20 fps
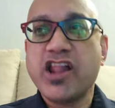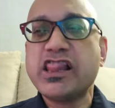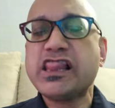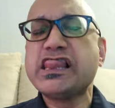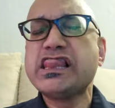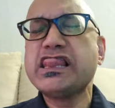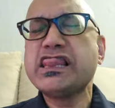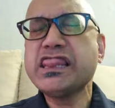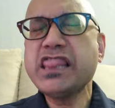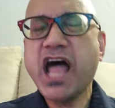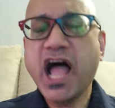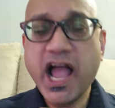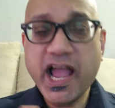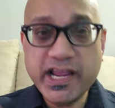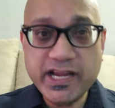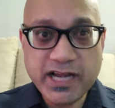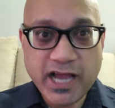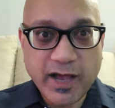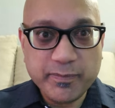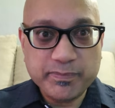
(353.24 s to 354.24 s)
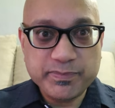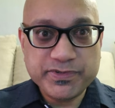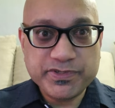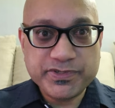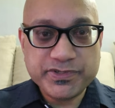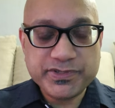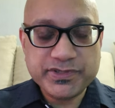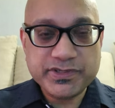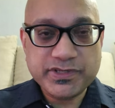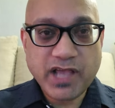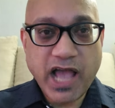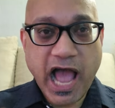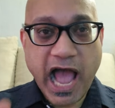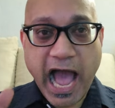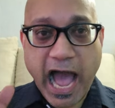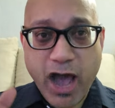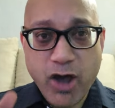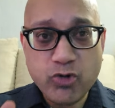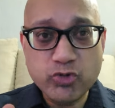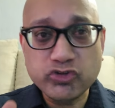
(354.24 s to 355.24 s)
lineups
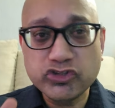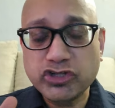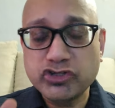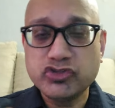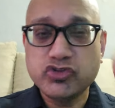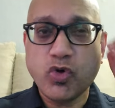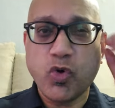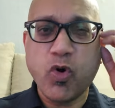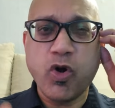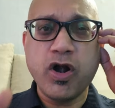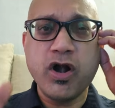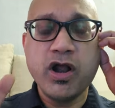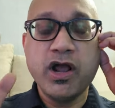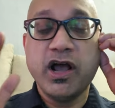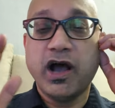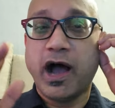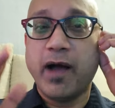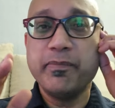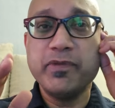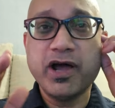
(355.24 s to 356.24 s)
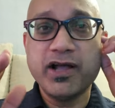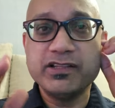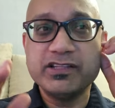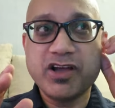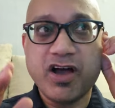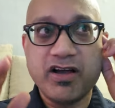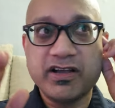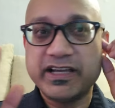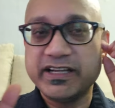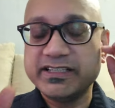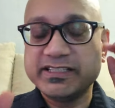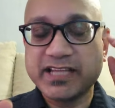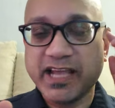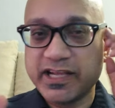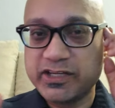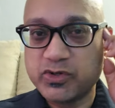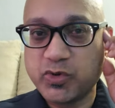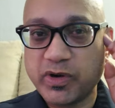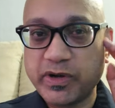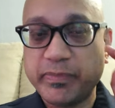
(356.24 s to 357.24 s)
out the door. I'm not talking
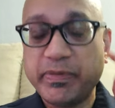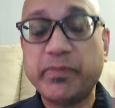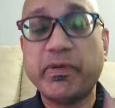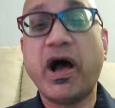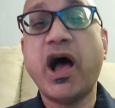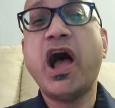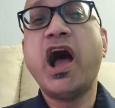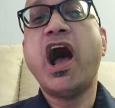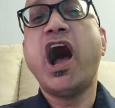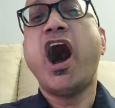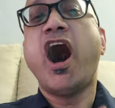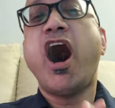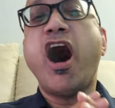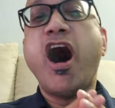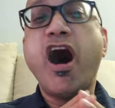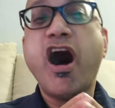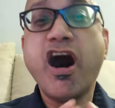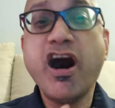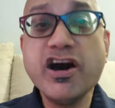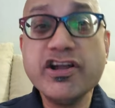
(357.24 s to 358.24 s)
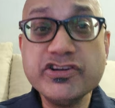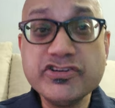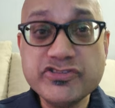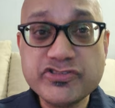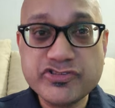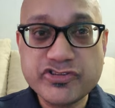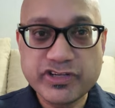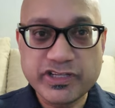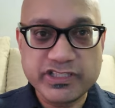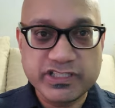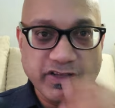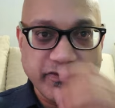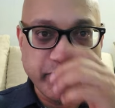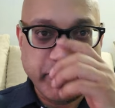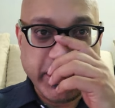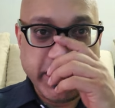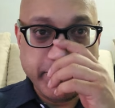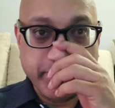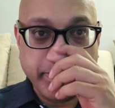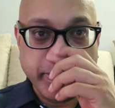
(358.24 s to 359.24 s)
10, 20 people, hundreds of
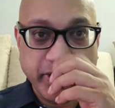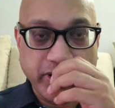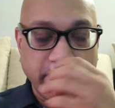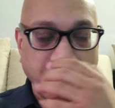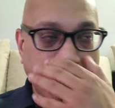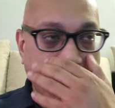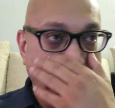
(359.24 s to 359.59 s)
people.